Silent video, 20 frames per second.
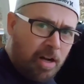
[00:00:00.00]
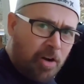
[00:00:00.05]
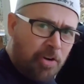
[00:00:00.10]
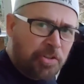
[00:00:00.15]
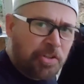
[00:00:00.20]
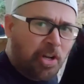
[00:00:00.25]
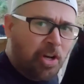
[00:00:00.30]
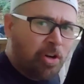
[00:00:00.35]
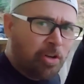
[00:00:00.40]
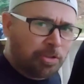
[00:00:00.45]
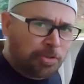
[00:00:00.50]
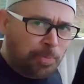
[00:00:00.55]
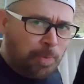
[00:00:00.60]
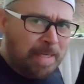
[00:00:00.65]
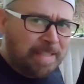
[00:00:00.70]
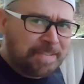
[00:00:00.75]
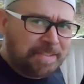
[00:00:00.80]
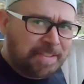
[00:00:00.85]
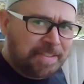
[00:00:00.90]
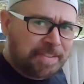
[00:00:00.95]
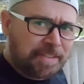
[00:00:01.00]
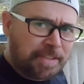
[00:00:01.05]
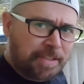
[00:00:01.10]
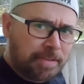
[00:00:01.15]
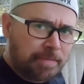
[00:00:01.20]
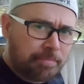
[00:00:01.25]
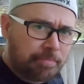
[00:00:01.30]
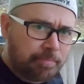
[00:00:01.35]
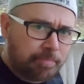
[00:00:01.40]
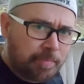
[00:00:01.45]
Are dogs
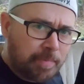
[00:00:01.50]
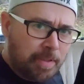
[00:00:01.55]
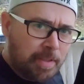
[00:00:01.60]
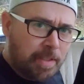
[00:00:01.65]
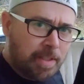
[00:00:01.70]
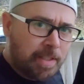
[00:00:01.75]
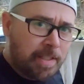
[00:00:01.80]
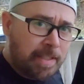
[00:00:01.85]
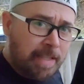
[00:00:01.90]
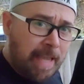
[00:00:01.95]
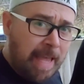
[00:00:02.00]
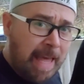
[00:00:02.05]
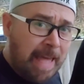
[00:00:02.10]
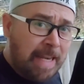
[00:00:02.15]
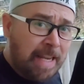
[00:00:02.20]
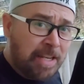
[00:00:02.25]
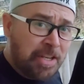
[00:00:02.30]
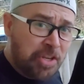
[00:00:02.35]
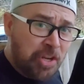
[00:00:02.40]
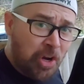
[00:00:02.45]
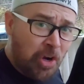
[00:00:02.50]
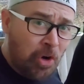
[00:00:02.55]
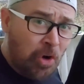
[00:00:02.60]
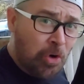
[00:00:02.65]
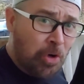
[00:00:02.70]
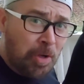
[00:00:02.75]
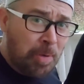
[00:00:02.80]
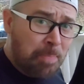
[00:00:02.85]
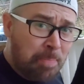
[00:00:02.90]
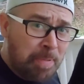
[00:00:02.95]
racist? Can a
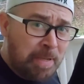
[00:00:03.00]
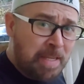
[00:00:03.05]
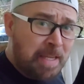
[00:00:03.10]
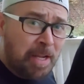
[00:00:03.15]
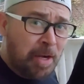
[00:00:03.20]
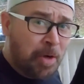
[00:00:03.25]
dog be